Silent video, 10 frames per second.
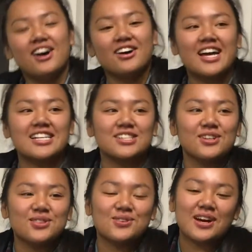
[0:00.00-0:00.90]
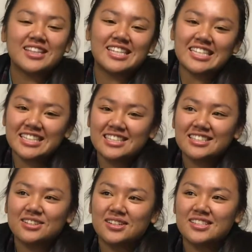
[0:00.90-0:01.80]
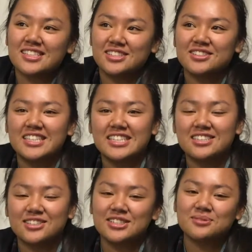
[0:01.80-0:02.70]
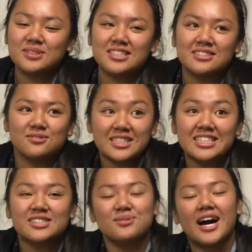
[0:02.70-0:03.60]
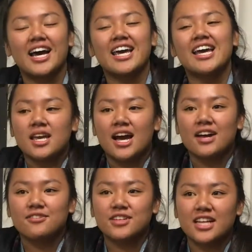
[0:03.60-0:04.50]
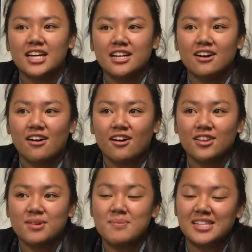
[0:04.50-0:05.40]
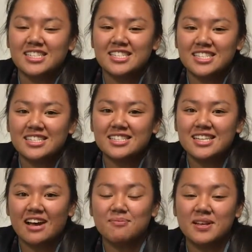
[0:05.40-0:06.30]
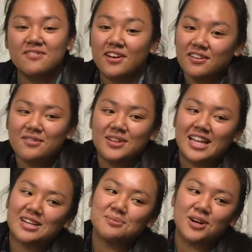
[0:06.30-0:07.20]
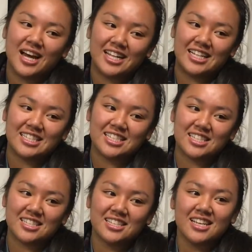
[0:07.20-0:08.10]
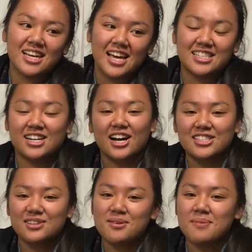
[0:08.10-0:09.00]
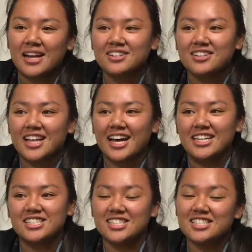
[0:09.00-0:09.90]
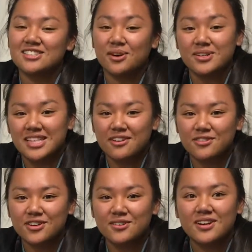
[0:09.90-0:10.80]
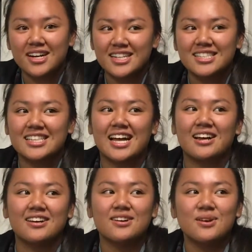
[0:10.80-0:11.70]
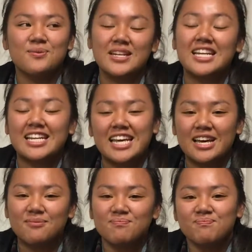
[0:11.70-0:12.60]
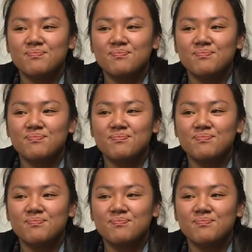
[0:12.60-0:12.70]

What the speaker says: Okay, so throughout this series, 13 Reasons Why, I feel like all the messages have been very relatable, and it's a constant reminder that Jesus is always there for us and that we need him,